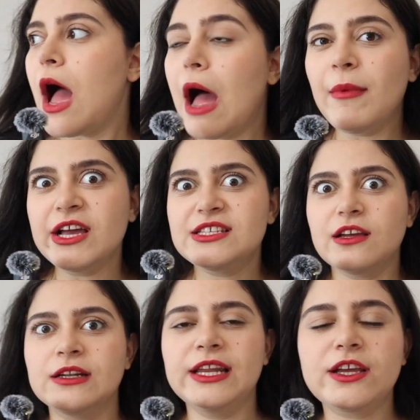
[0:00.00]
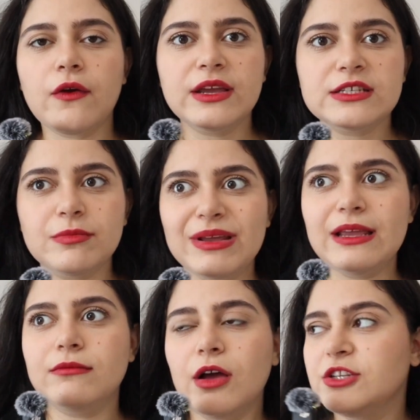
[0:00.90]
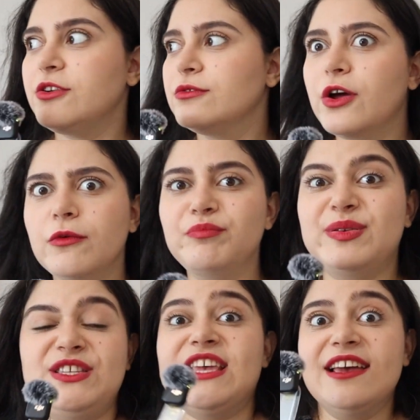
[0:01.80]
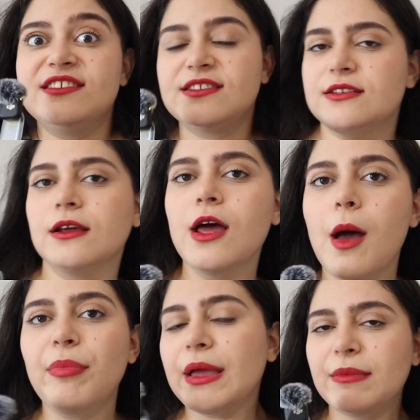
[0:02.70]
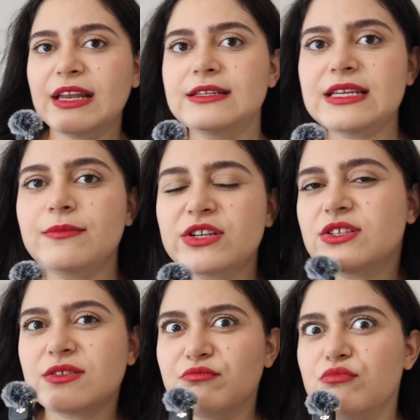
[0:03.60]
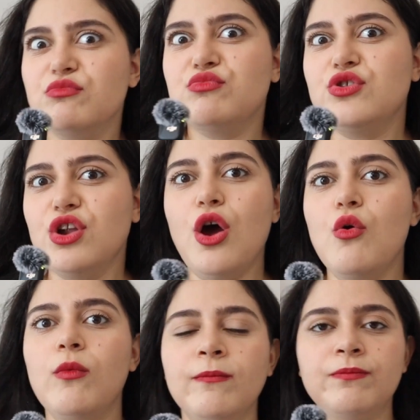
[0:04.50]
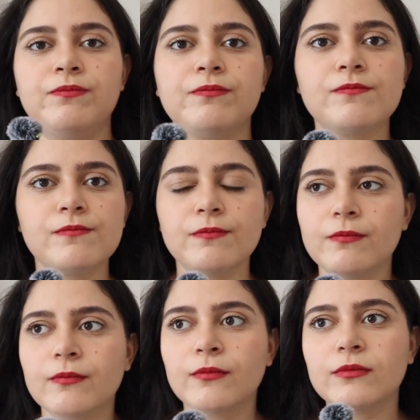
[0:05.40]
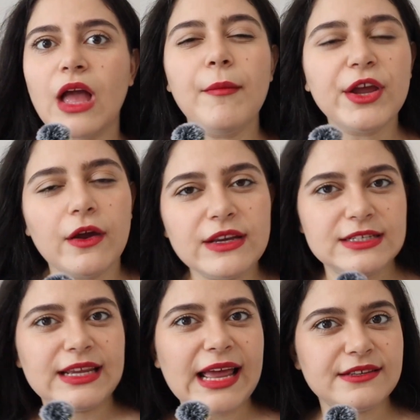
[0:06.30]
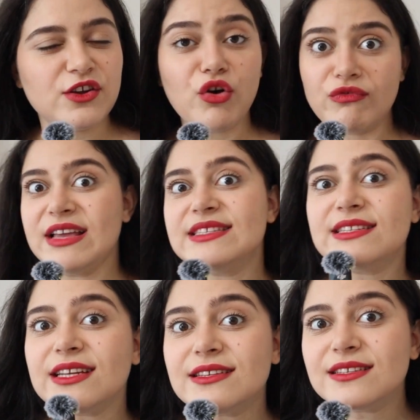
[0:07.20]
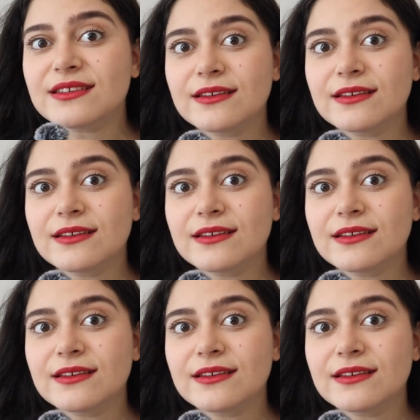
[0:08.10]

Am I suddenly going to be, I don't know, possessed by a million demons? No. Am I going to get arrested?